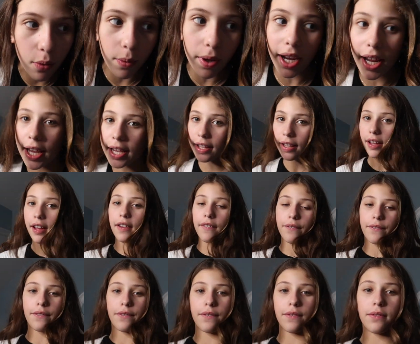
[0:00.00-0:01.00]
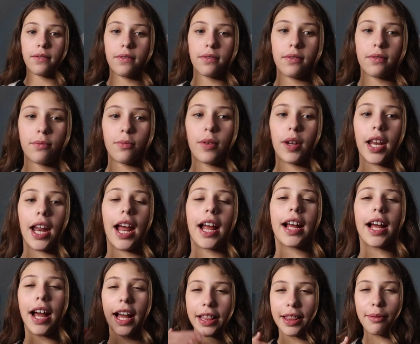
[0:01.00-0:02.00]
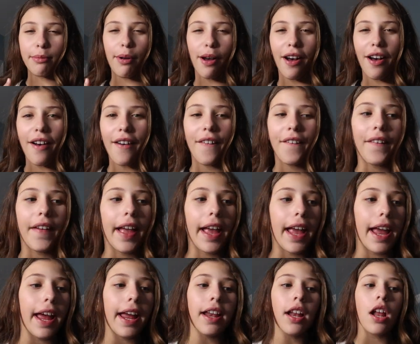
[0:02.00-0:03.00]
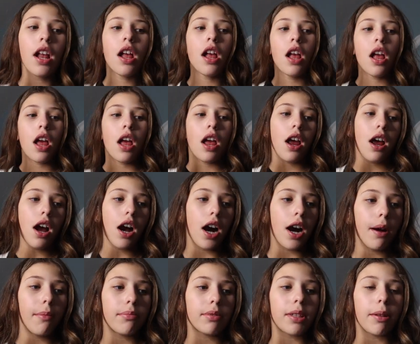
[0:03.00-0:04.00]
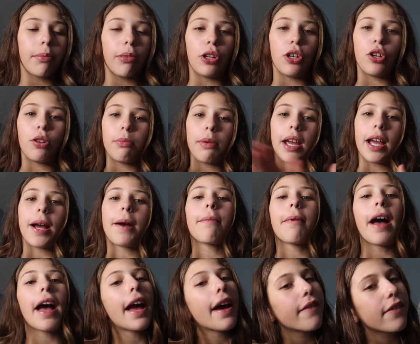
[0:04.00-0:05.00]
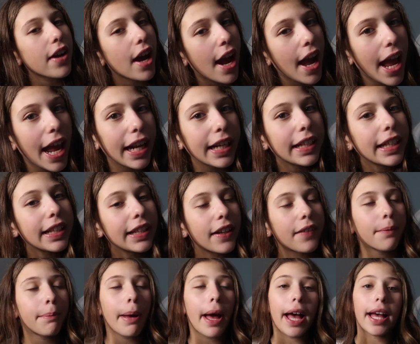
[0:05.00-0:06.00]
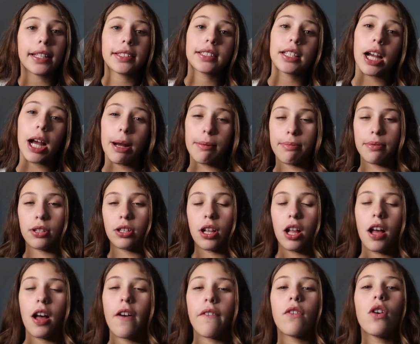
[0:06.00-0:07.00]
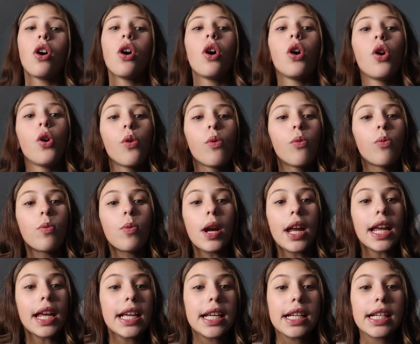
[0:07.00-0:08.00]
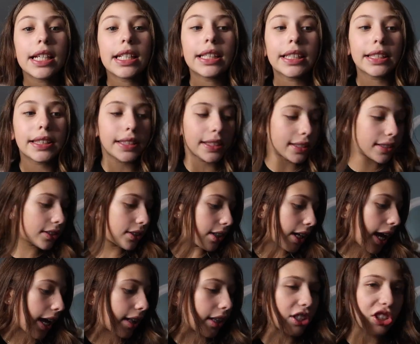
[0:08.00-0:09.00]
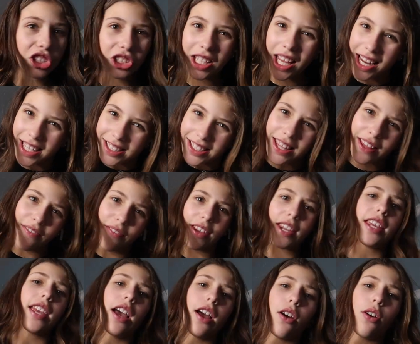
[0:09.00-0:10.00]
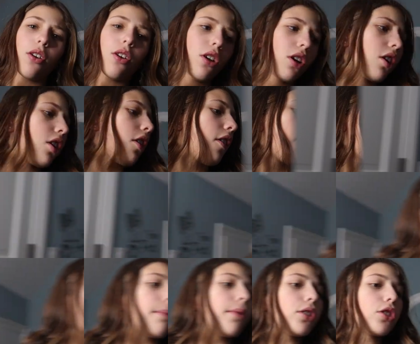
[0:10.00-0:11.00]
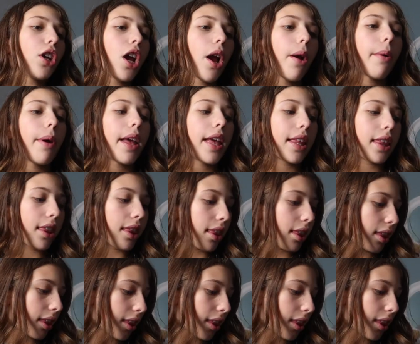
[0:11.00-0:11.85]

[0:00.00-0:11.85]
what I got at the mall and some of the new makeup I have gotten in the past couple of weeks. So yeah, let's just get into the video. First, I'm gonna start with